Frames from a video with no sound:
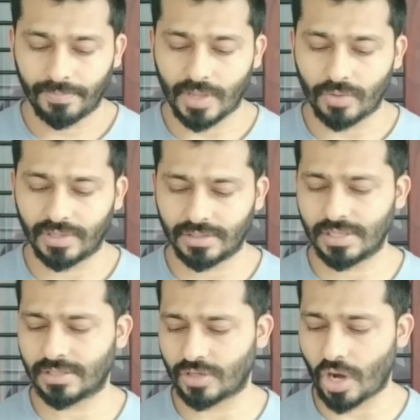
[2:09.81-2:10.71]
Now this
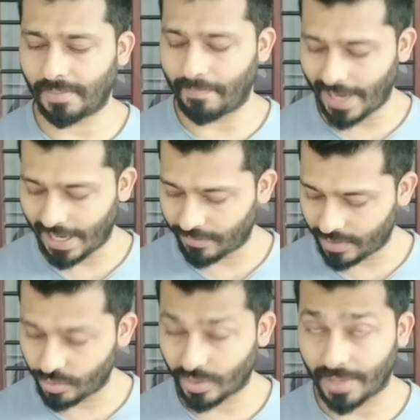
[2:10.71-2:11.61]
is not bad
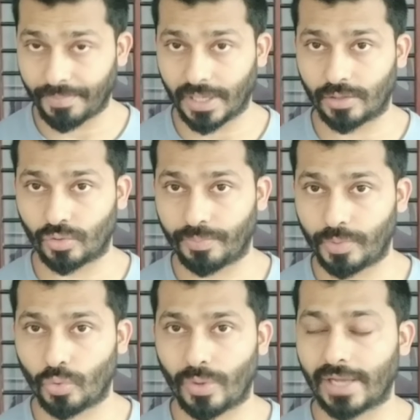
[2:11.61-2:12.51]
when you compare it to
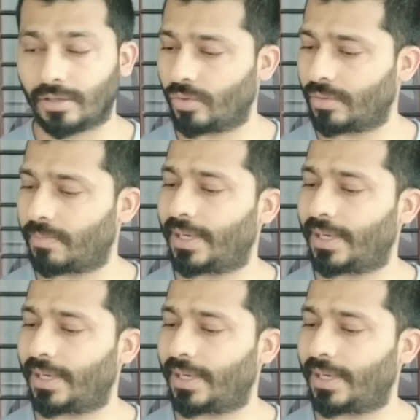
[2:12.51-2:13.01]
Beau Acute,